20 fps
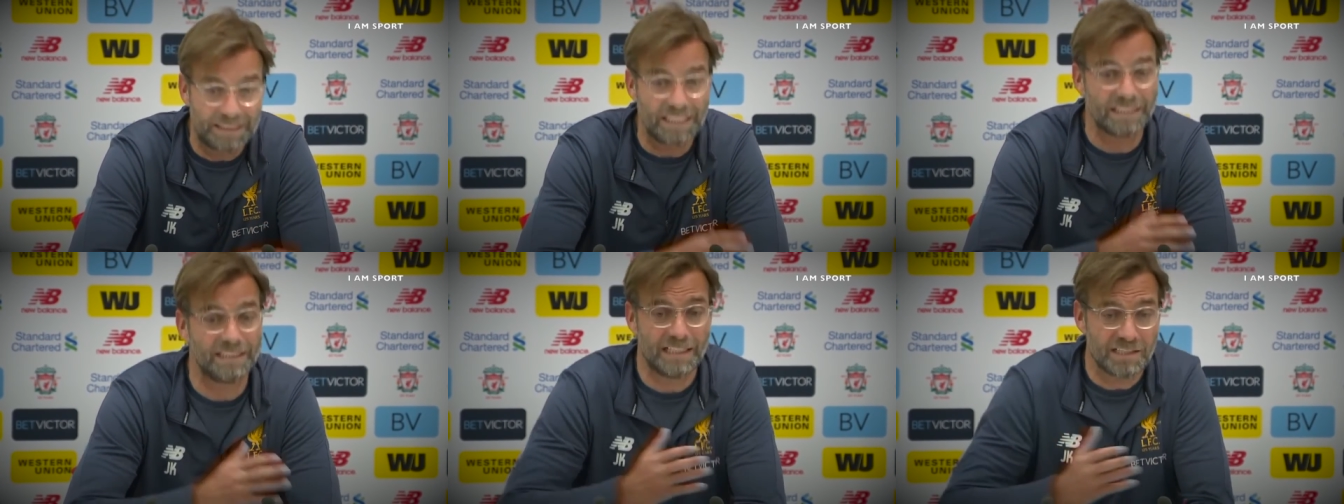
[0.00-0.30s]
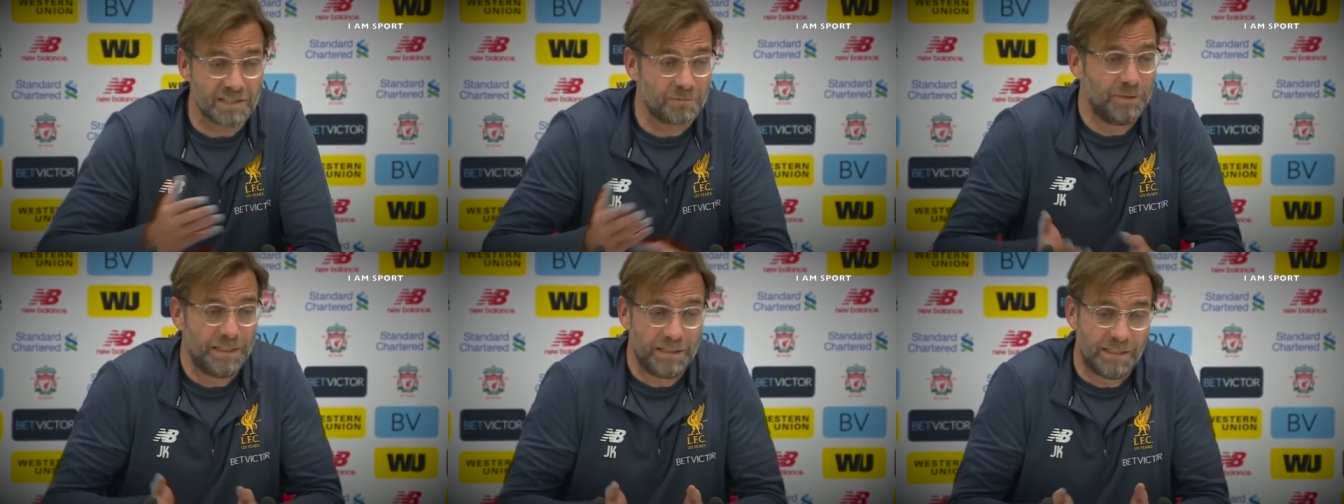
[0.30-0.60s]
But that
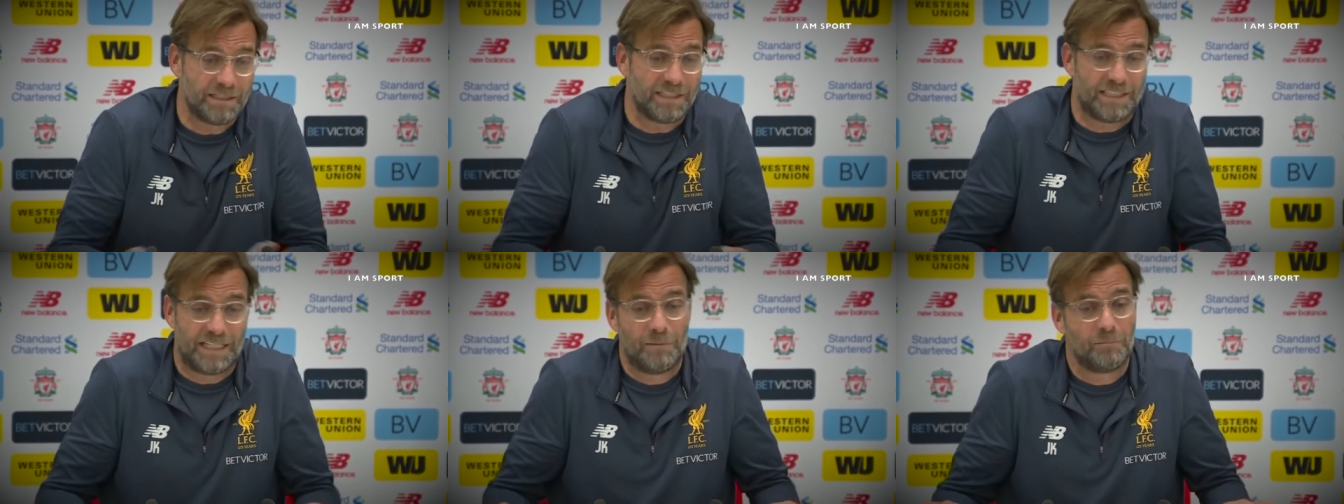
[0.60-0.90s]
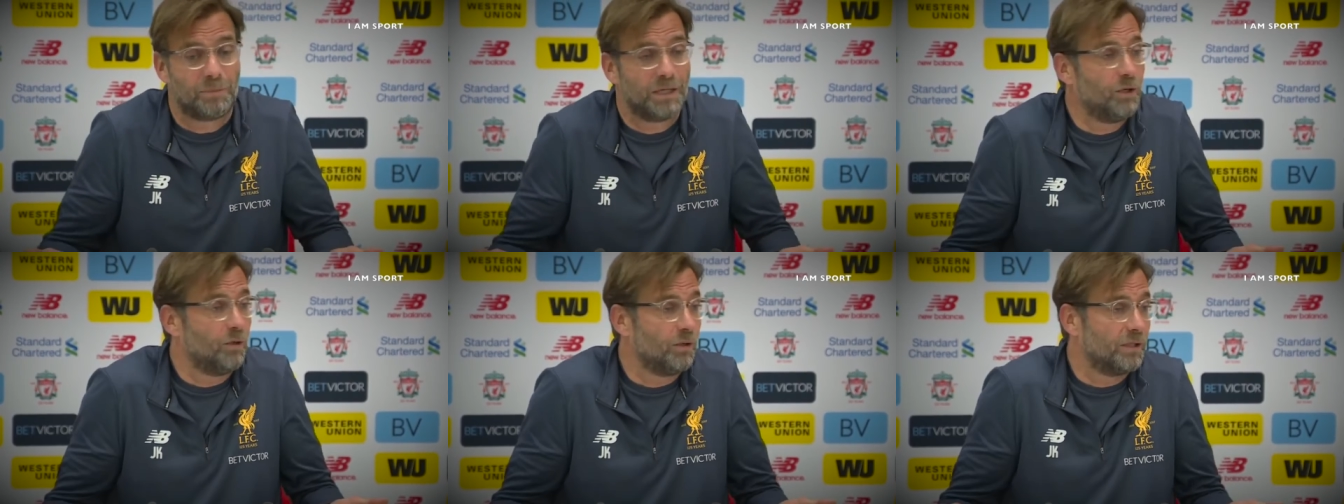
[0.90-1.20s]
doesn't mean that he
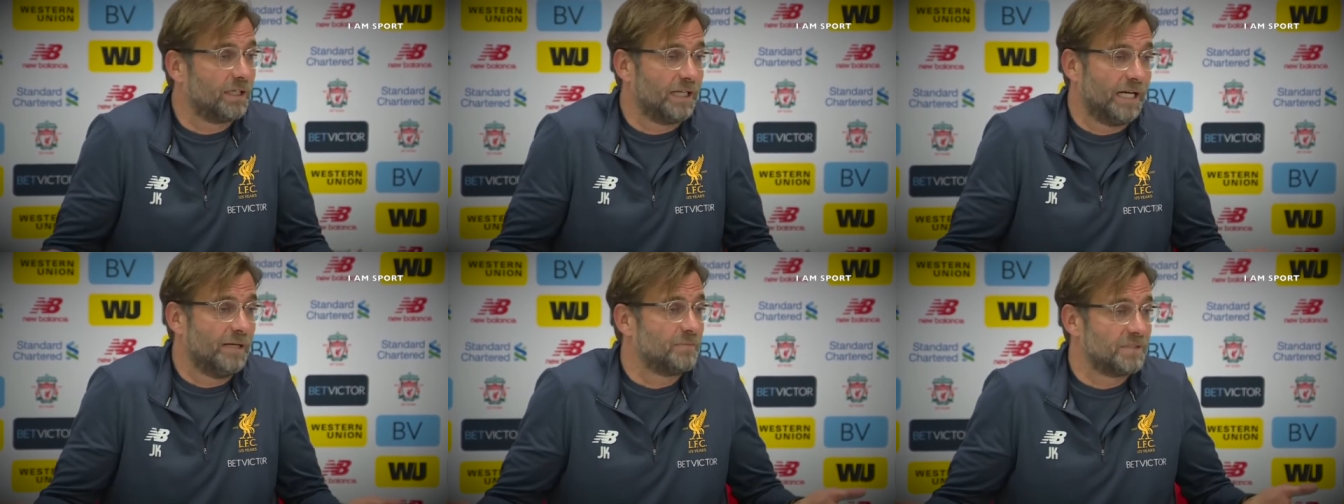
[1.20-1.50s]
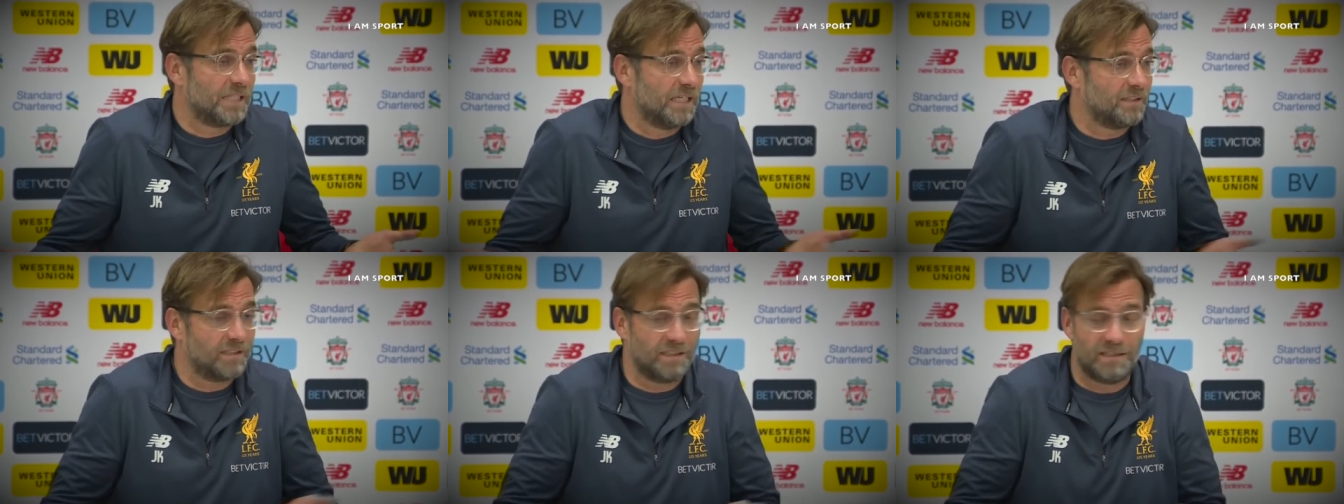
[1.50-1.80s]
can play all the
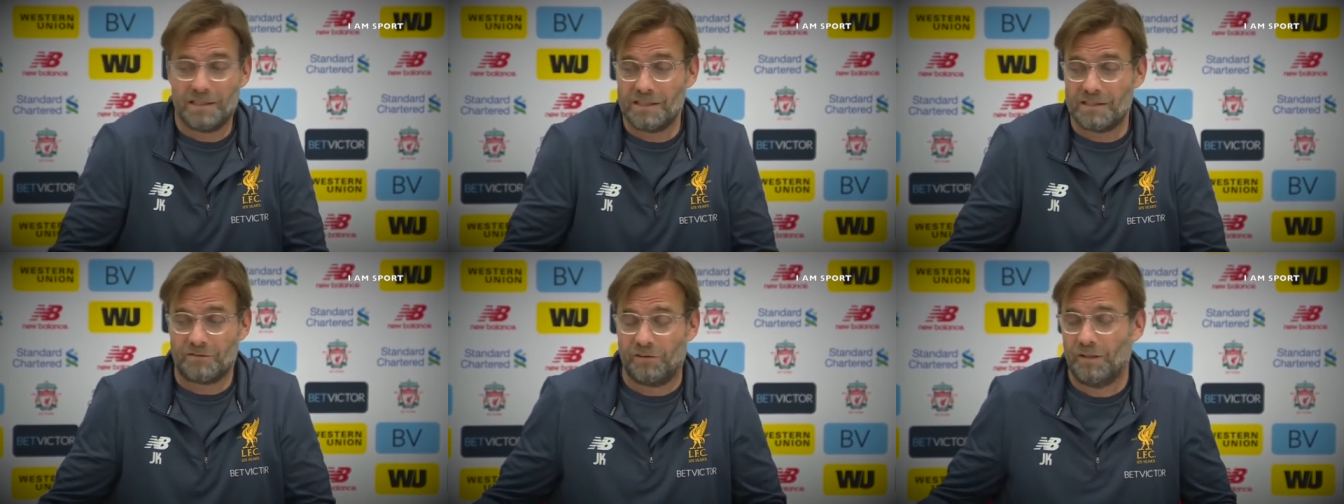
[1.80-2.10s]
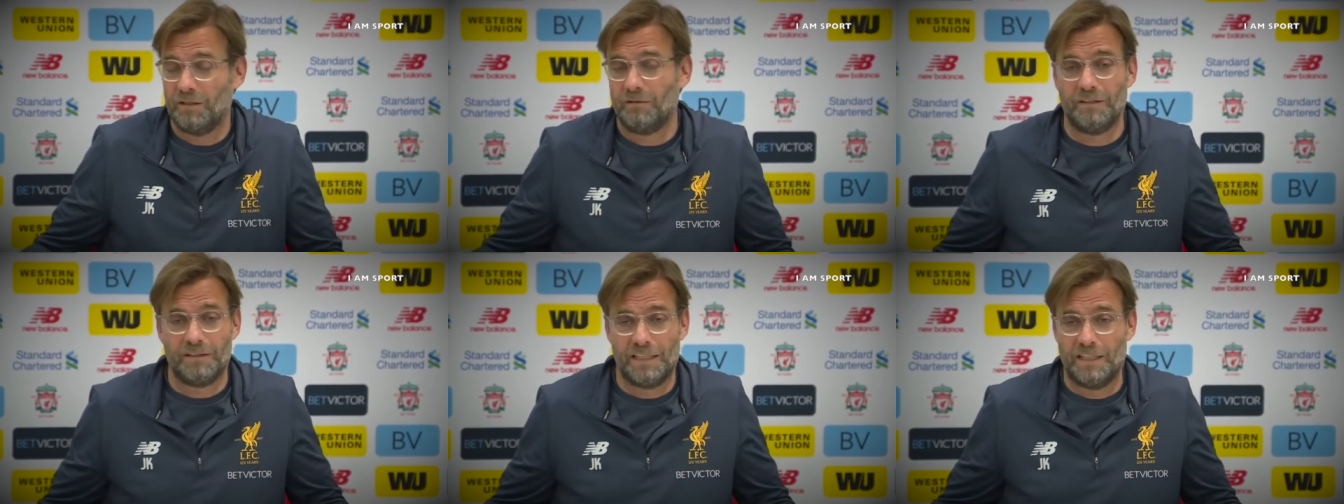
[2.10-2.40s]
games until
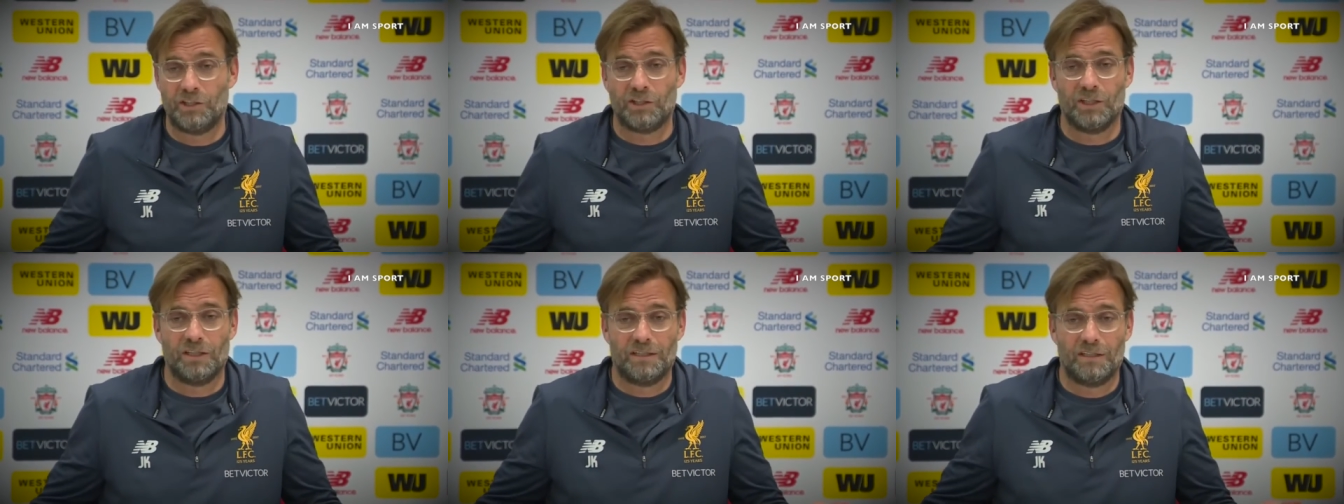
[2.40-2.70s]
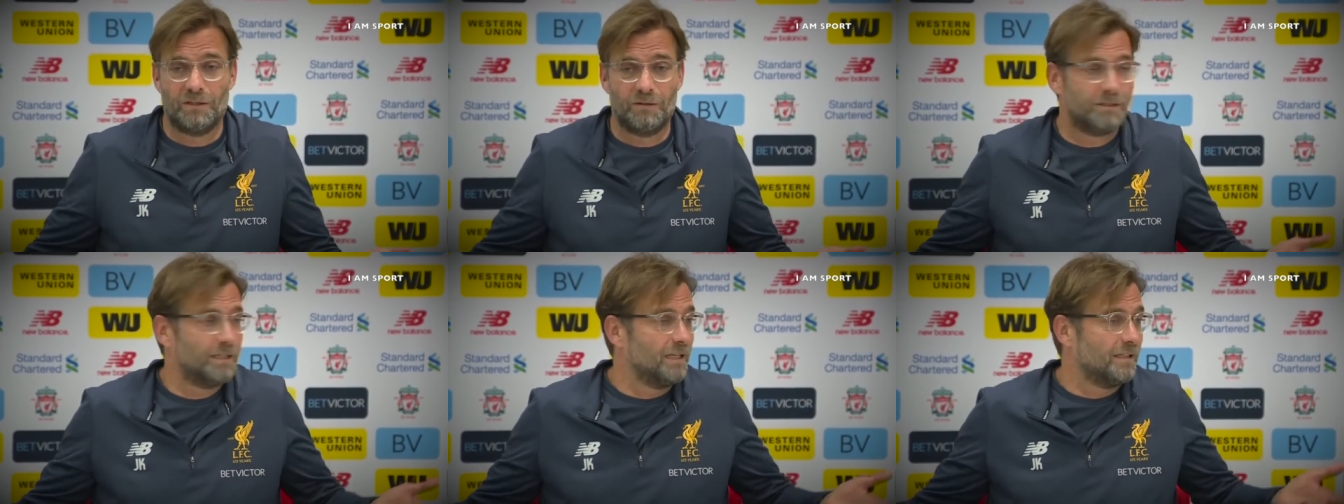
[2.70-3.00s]
he's
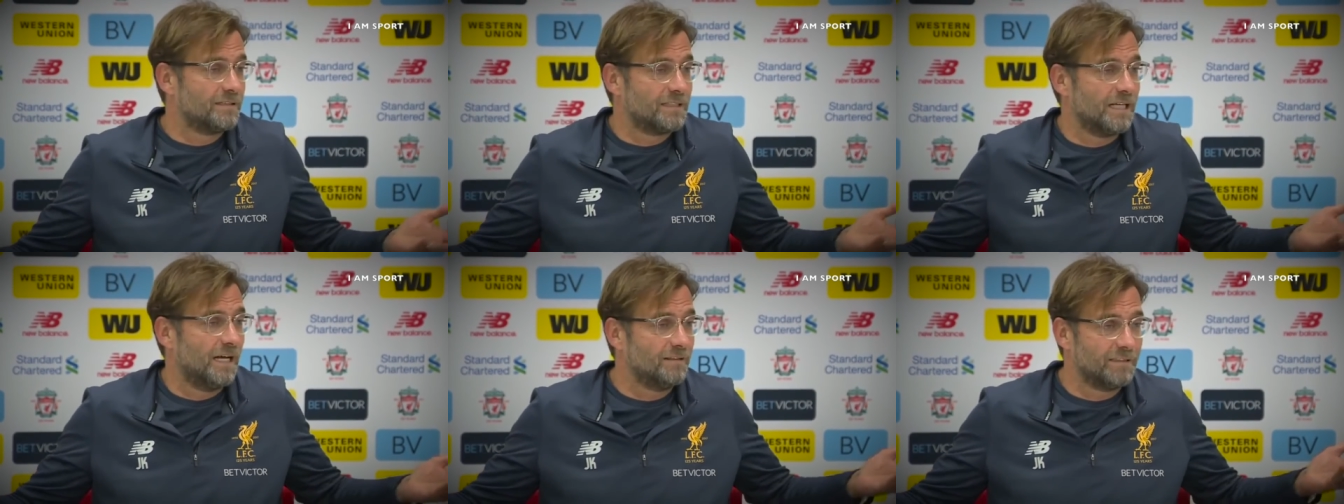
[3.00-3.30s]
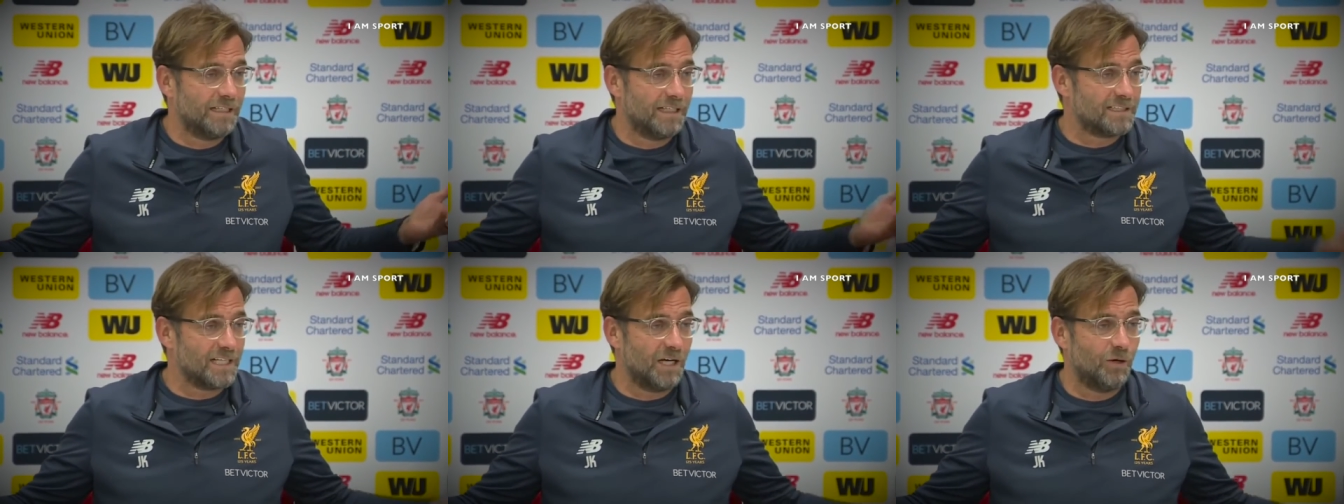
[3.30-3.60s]
injured. that's
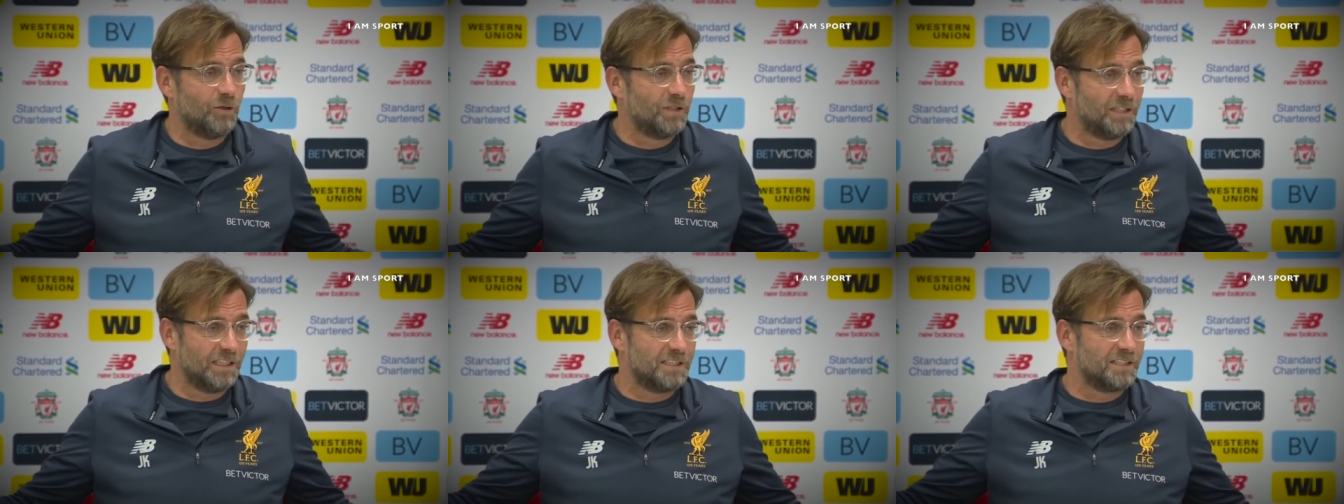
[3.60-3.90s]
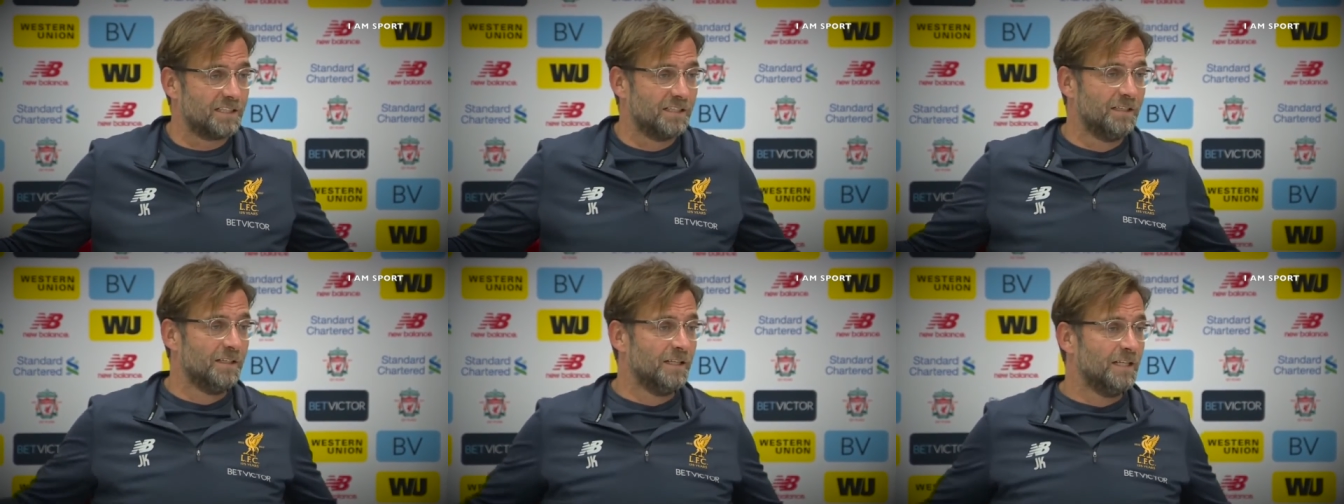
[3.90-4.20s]
that's how it
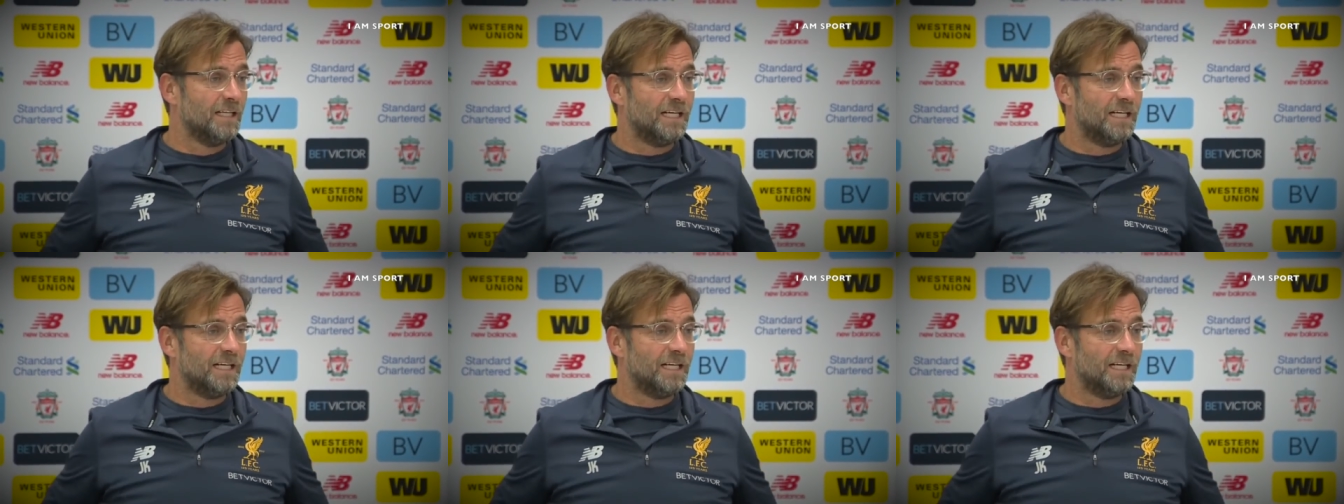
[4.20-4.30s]
is.